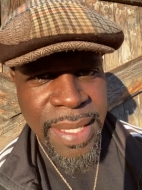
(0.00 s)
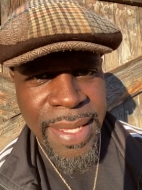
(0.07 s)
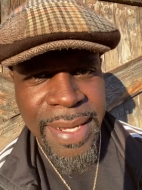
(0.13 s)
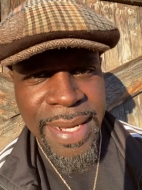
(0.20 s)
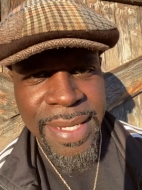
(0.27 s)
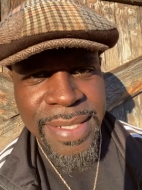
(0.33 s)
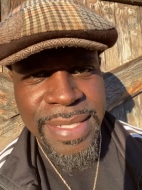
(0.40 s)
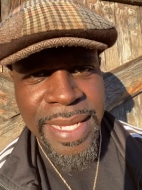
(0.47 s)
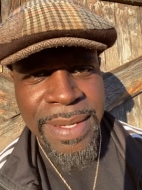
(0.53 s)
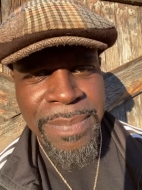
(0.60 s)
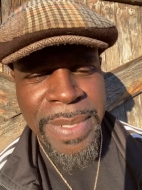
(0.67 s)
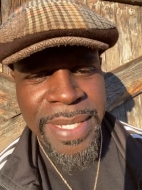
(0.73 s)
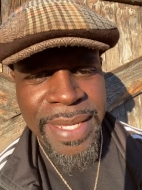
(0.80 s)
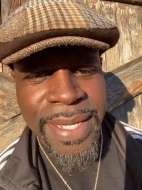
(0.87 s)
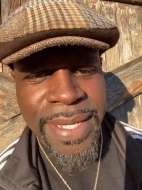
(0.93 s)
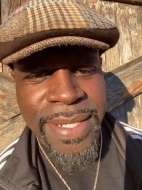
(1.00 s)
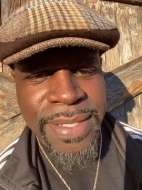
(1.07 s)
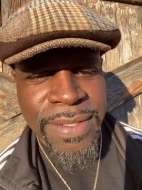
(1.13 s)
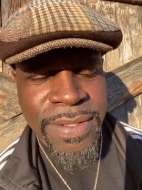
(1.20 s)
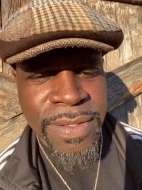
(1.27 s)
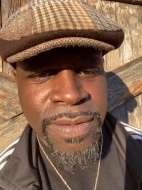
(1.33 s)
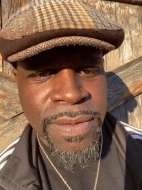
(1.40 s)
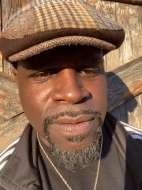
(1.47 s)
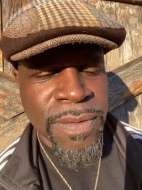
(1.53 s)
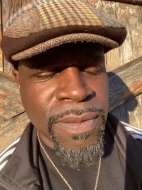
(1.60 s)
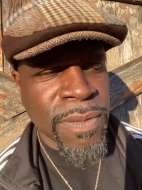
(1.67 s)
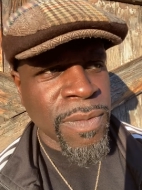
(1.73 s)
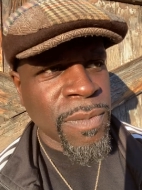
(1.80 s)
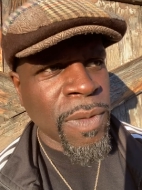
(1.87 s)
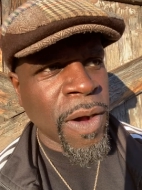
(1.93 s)
And as they began to
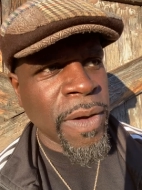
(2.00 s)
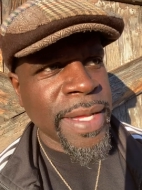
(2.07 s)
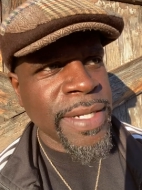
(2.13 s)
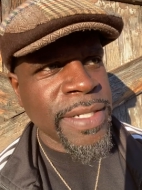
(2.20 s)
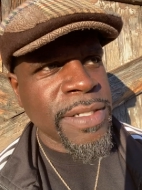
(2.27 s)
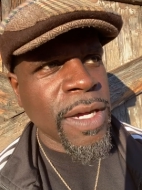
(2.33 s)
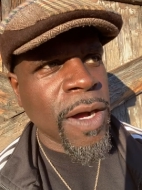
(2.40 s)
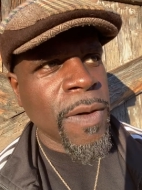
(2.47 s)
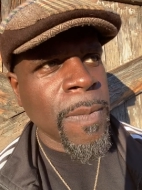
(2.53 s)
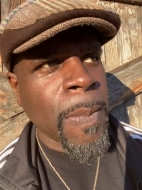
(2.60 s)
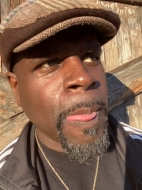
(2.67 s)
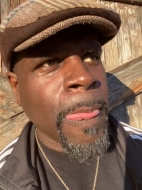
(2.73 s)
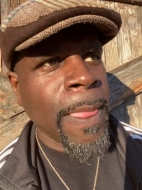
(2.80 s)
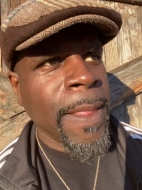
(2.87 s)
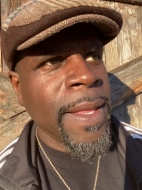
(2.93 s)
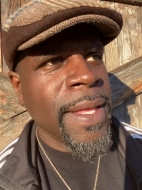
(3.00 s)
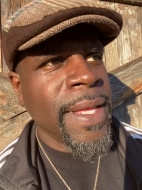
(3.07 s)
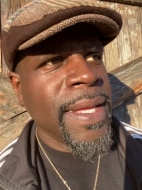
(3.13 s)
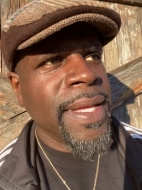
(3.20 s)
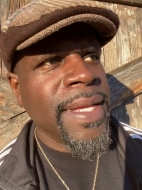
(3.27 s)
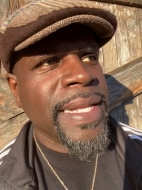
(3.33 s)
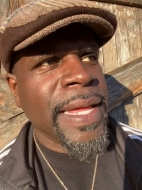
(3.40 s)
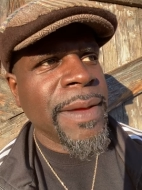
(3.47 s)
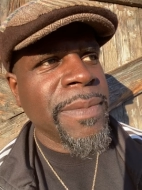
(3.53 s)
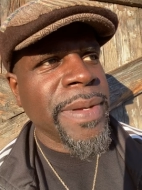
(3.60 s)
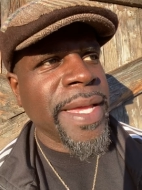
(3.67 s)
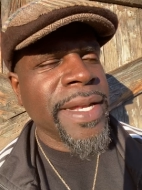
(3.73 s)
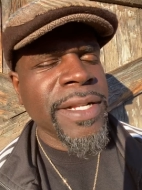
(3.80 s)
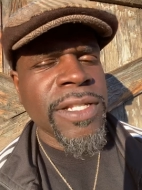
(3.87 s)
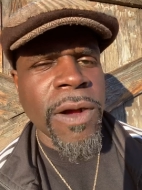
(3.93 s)
walk and talk, they
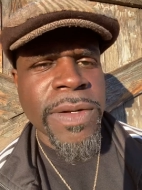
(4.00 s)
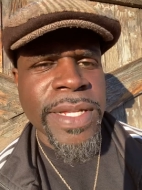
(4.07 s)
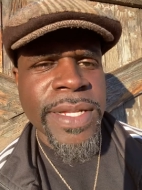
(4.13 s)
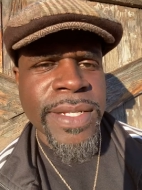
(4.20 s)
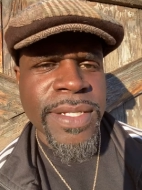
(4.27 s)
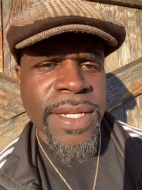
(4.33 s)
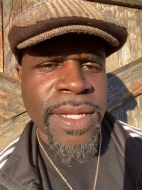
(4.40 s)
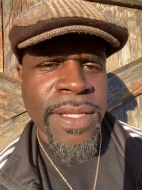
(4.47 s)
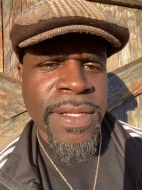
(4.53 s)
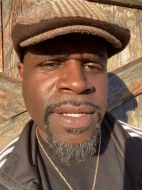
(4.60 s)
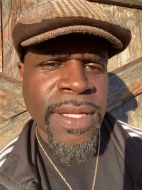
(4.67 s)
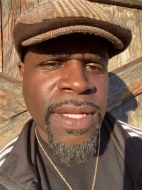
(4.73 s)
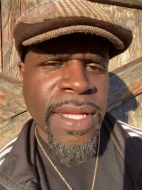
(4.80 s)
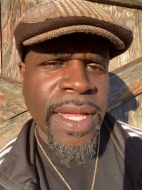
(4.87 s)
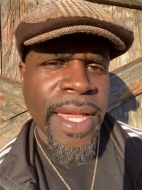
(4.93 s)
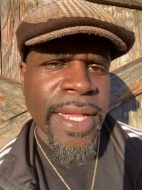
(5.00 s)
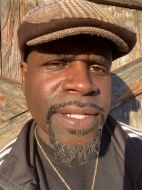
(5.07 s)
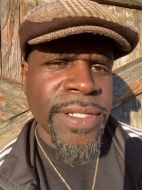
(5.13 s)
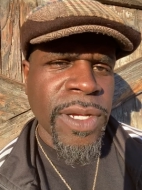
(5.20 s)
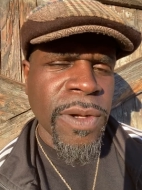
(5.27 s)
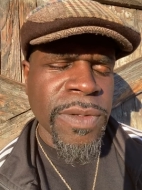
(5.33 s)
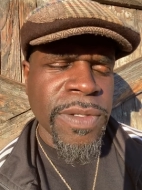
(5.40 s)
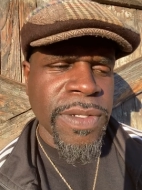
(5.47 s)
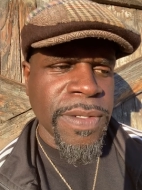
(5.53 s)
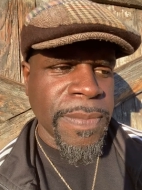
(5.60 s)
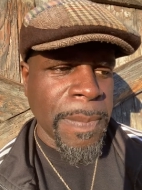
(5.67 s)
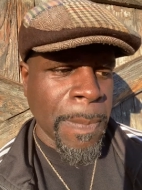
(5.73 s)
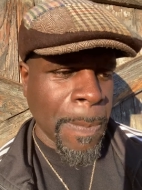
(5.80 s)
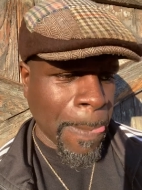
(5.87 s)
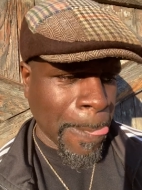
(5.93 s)
began to talk to each other and Joseph
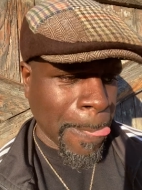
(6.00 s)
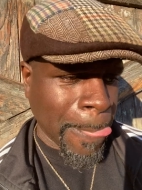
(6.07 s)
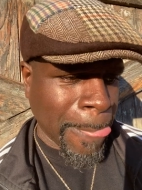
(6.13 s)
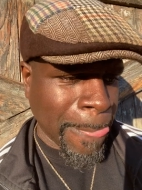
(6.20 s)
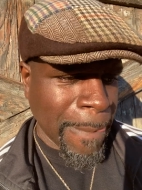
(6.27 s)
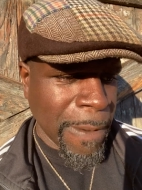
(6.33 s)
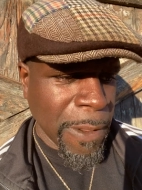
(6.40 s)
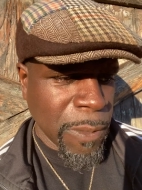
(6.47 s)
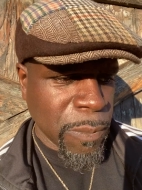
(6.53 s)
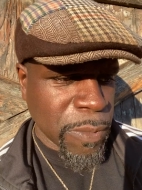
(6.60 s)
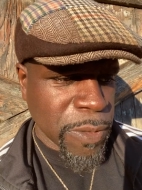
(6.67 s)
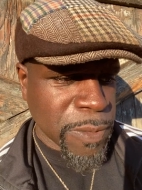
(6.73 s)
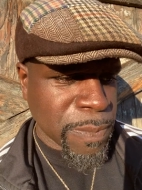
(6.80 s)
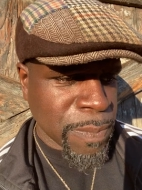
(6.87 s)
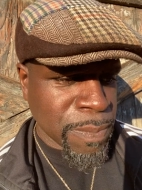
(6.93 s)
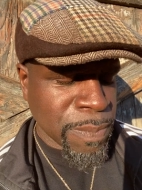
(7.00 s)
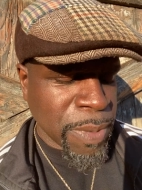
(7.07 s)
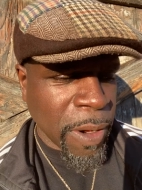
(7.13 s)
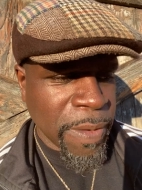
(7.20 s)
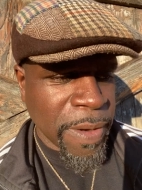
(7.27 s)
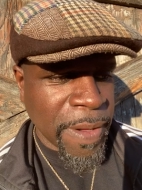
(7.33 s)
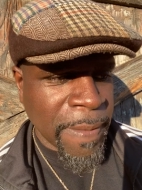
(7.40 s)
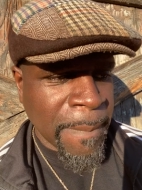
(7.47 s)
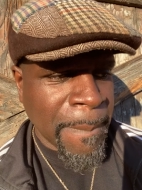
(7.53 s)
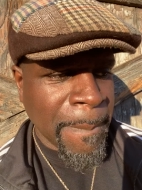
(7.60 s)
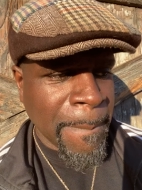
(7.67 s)
was brought up